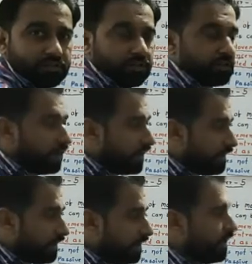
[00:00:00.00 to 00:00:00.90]

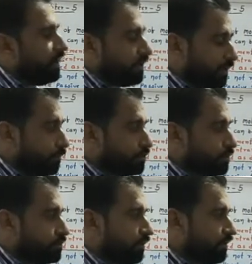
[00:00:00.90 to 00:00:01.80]
Ribosomes
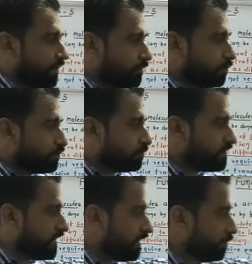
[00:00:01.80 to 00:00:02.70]
are
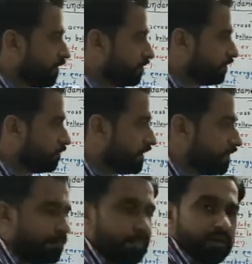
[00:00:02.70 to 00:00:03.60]
come out from the
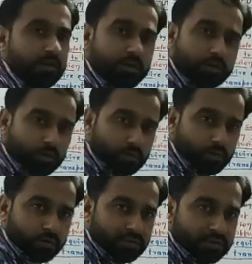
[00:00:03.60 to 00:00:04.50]

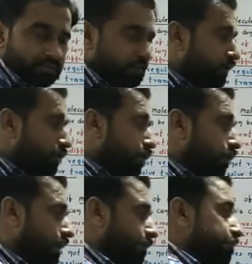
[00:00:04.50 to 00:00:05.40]
nucleus.
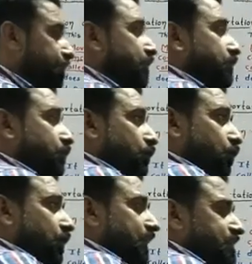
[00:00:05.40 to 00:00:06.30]
Okay, so
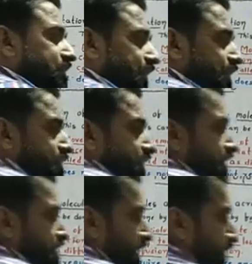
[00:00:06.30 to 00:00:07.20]
nucleus is
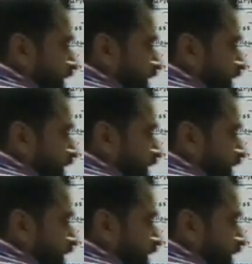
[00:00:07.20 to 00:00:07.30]
discovered